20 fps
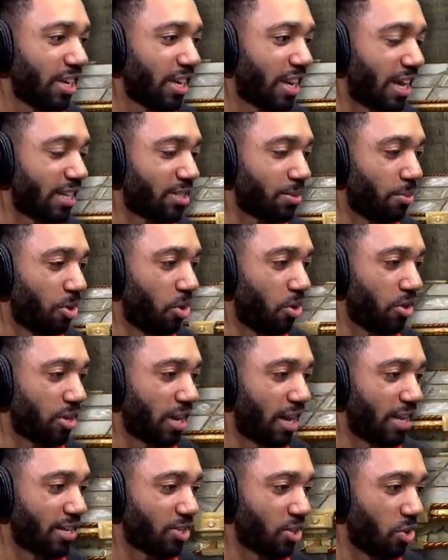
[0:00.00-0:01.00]
Got some old,
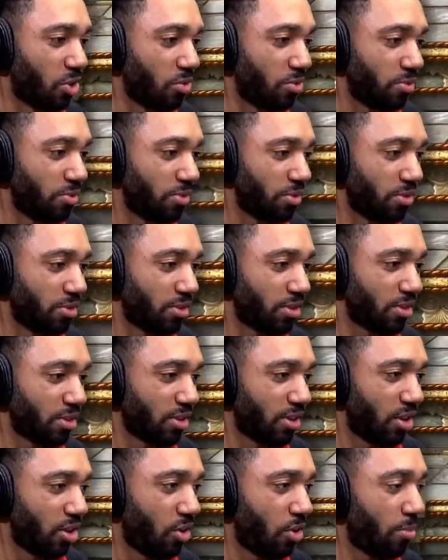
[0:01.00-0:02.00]
got his own
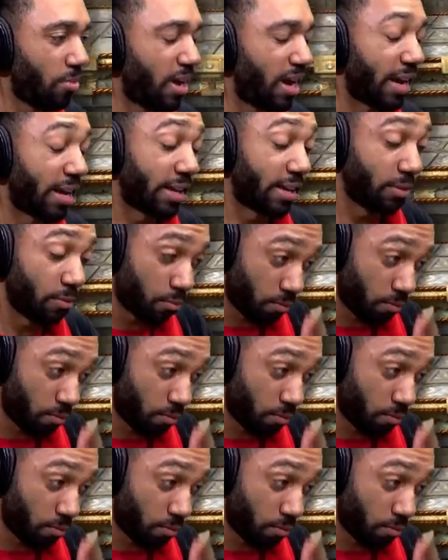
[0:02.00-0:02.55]
Oh my,